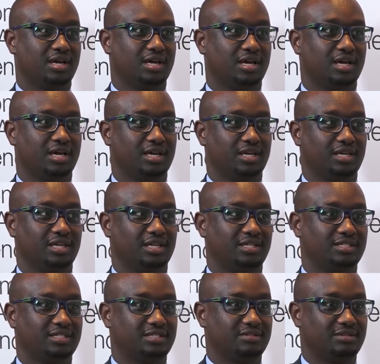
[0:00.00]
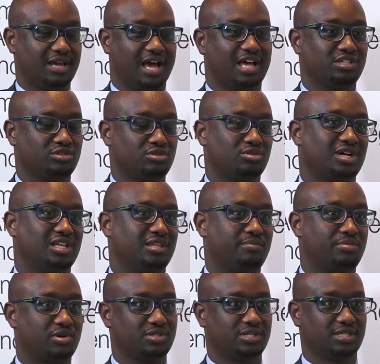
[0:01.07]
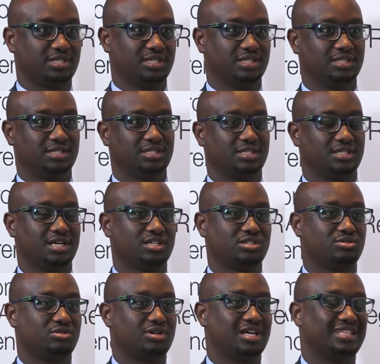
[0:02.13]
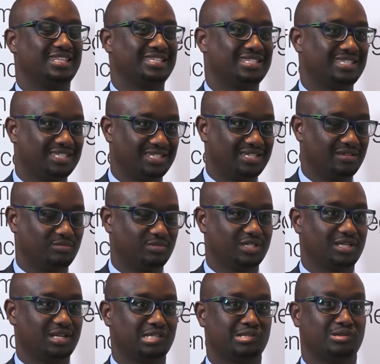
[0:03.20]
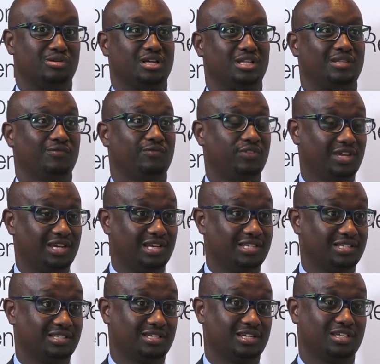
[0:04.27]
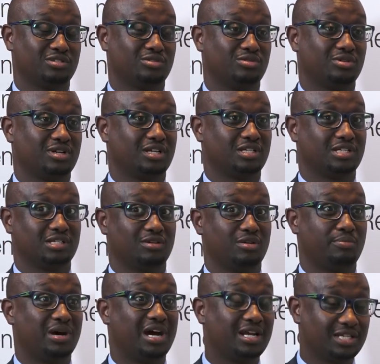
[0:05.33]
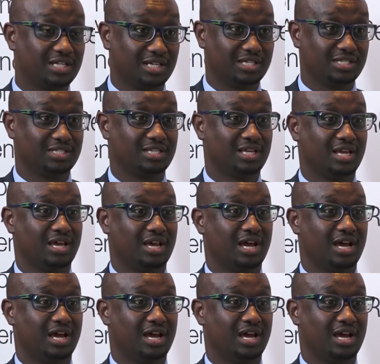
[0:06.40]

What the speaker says: it has to look at the processes, it has to look at the systems, it has to look at the vendors, it has to look at your partners.